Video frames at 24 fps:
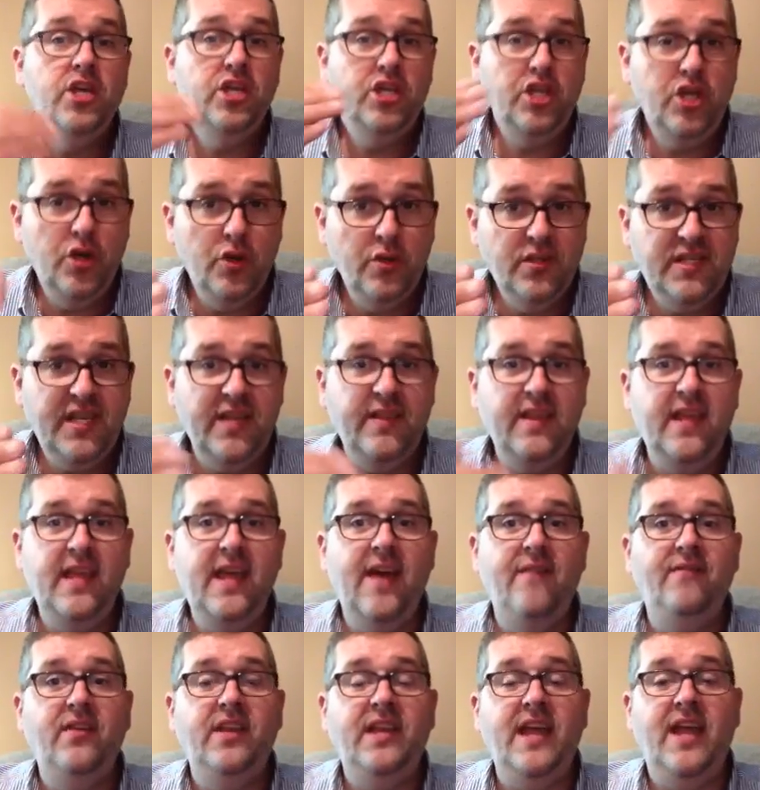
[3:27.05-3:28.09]
using the
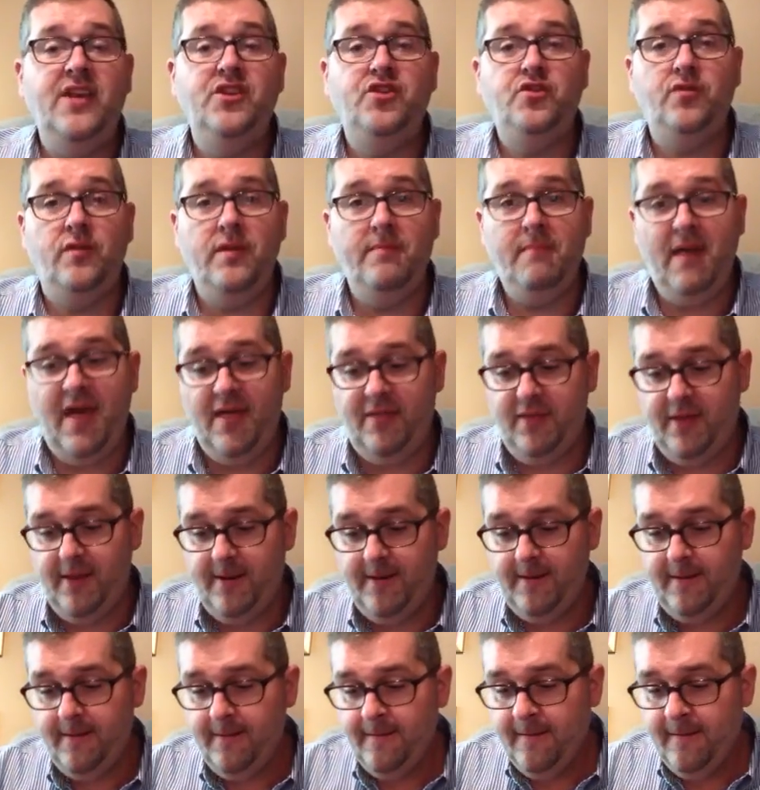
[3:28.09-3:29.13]
evidentiary method.